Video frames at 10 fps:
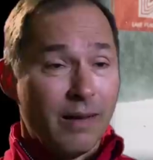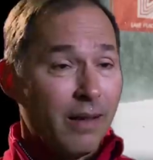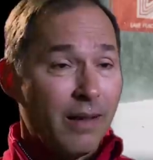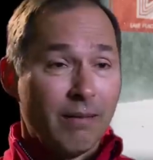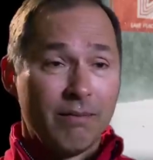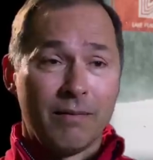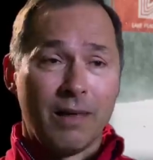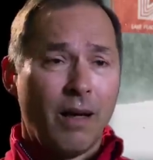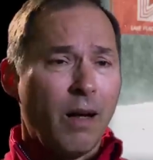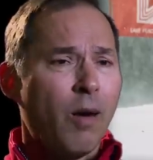and
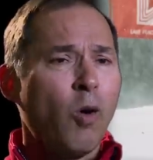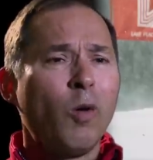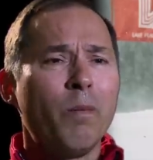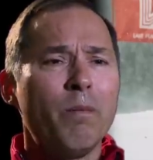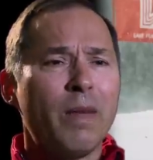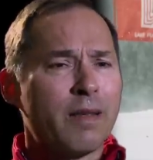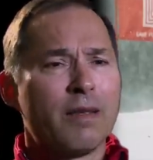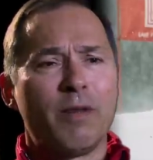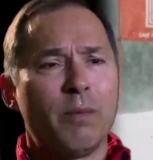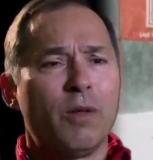a whole mix
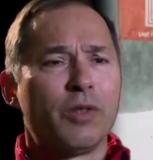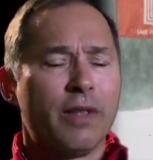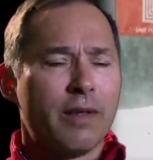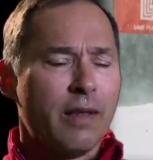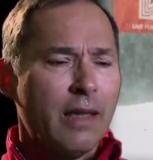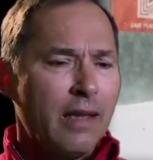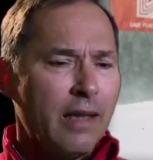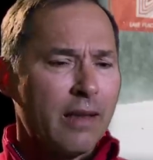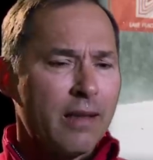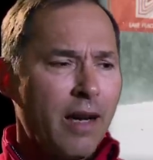of emotions.
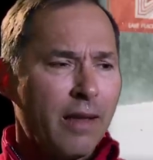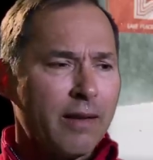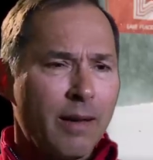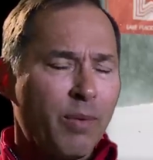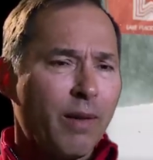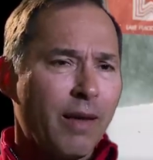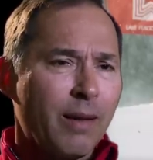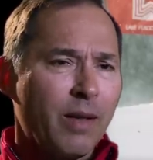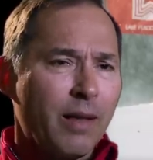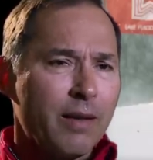It's not a simple
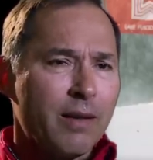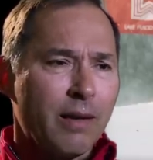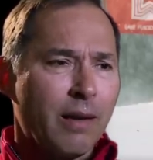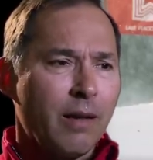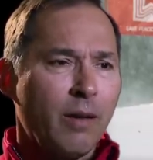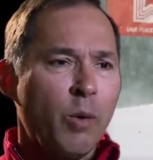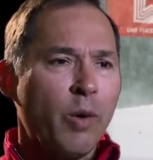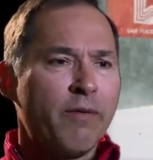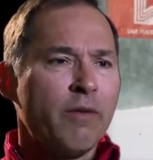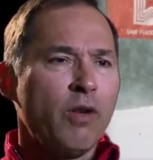thing, because you
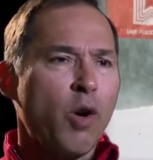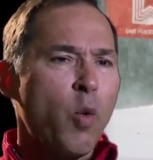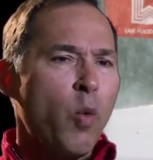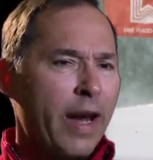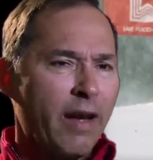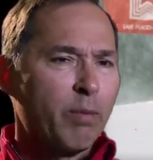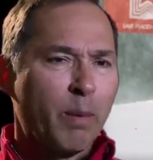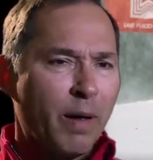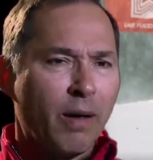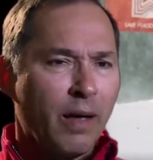have no way of
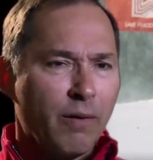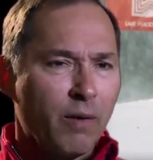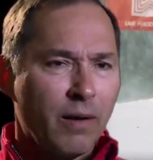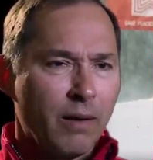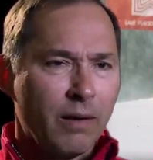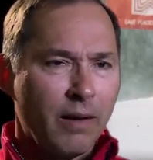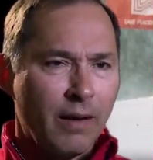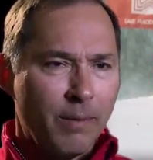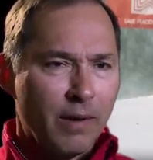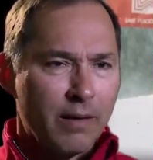preparing for the
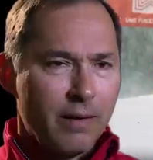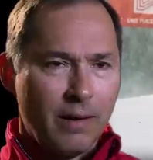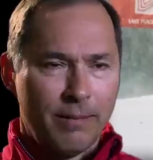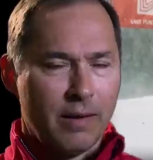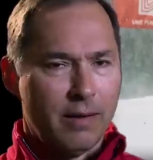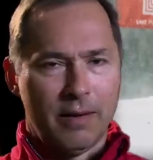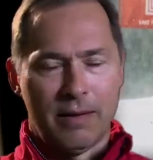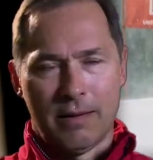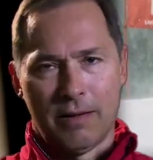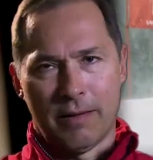Olympics. The Olympics
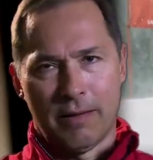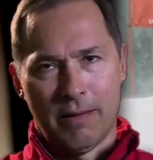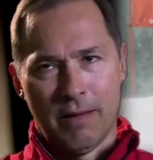is just